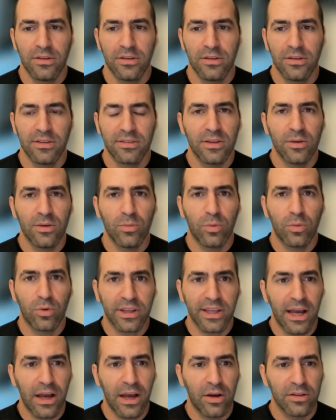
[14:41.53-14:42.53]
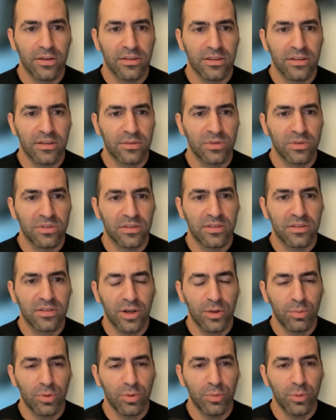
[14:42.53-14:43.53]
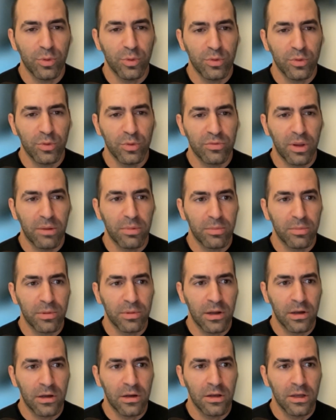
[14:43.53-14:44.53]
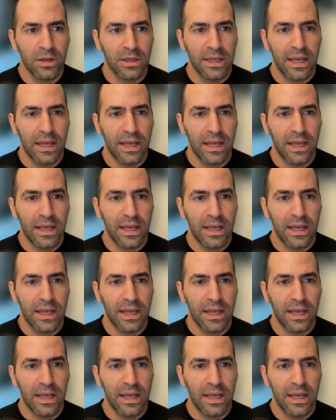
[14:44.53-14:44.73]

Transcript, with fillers: this didn't work out, this was a terrible move, blah, blah, blah.